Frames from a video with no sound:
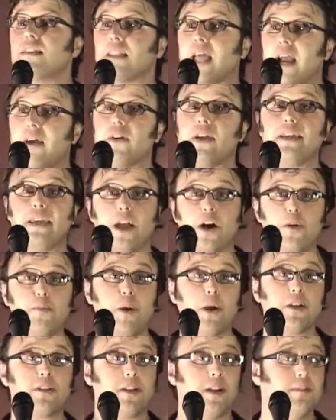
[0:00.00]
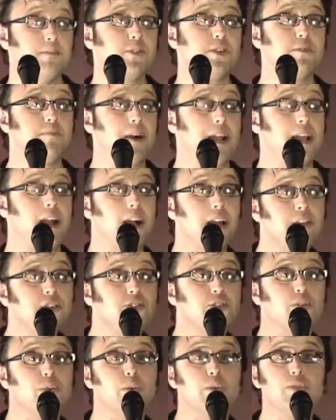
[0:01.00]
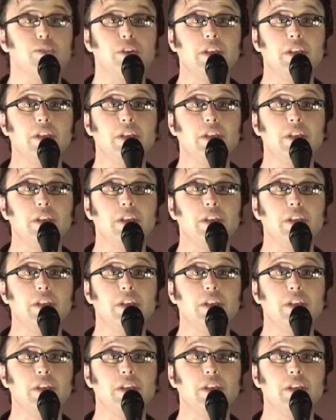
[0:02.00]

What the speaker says: Larry Gelbart comes to my high school